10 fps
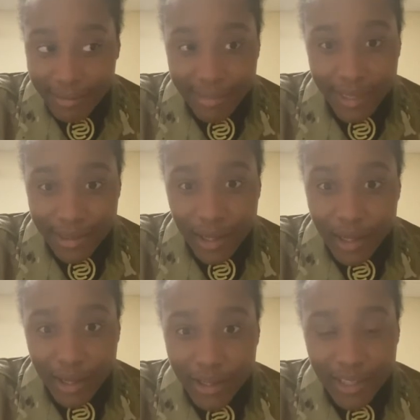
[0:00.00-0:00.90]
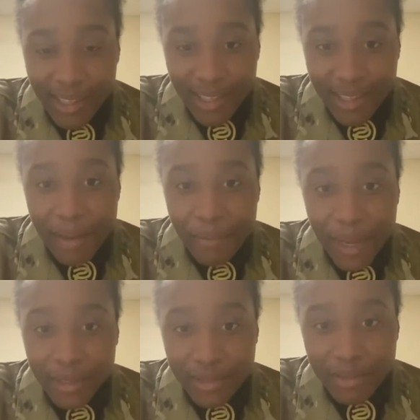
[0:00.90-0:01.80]
That's all that
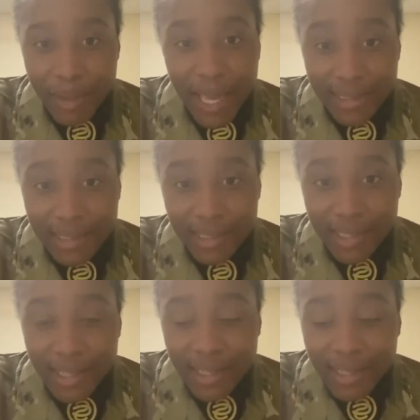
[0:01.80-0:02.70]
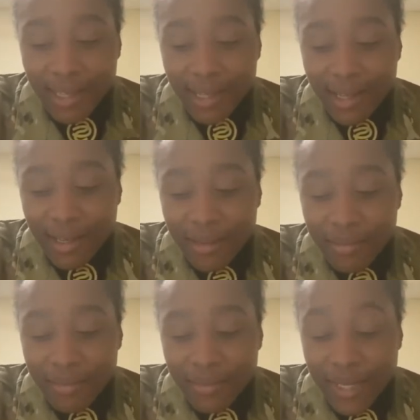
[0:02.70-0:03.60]
matters, is passing and
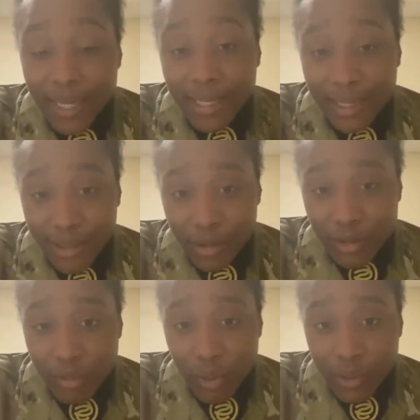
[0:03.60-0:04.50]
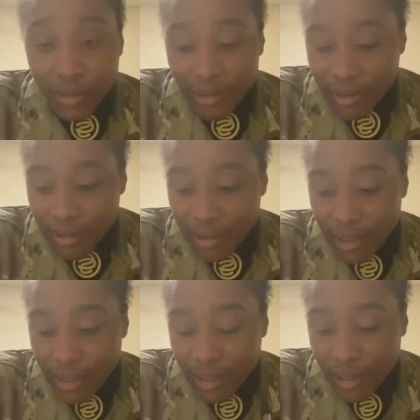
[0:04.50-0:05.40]
getting those points.
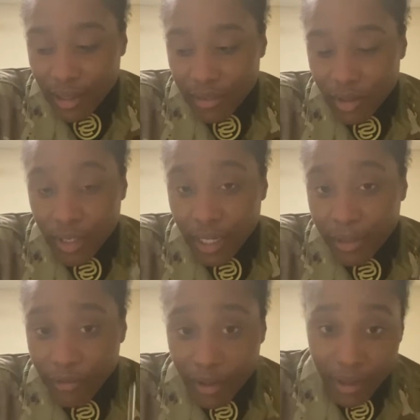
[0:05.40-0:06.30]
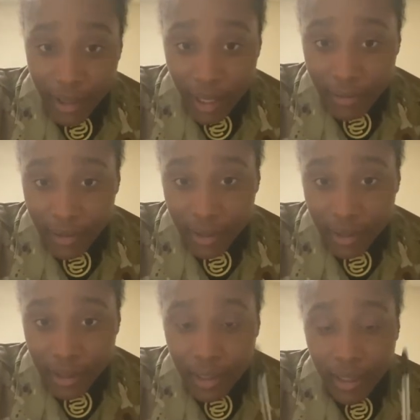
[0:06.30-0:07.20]
So you got to be very confident,
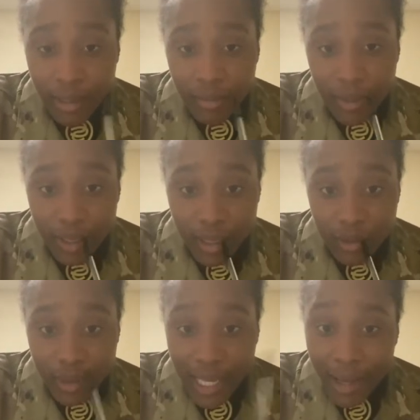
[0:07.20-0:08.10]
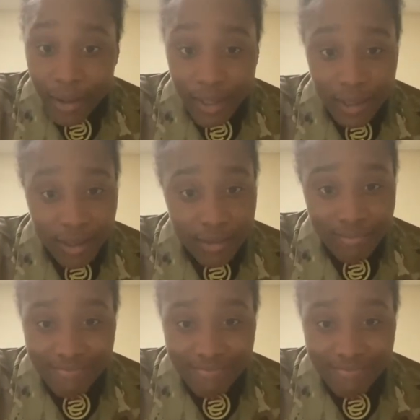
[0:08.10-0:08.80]
because without it,